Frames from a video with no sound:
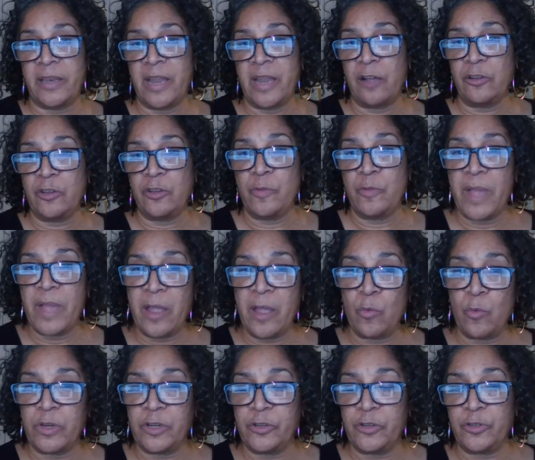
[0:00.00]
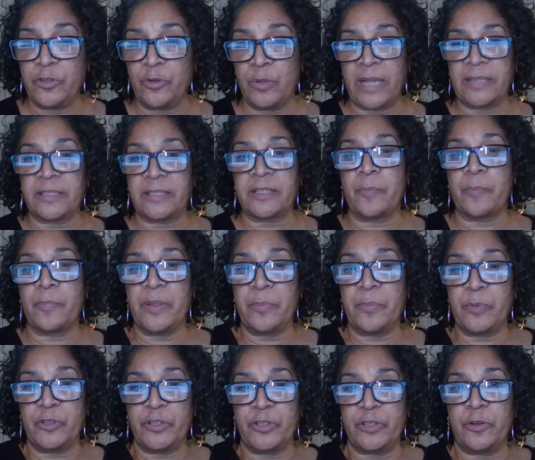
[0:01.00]
Now, you may want to do like some
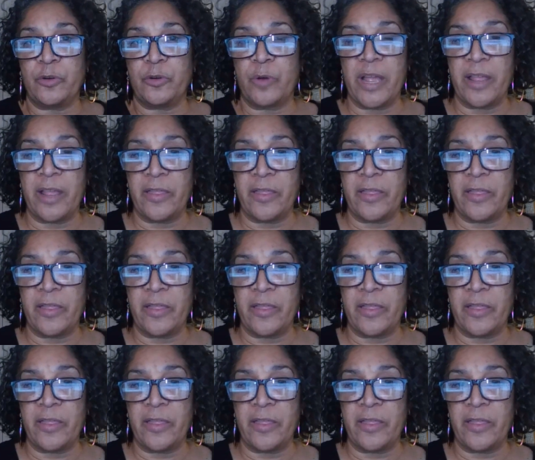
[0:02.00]
people do,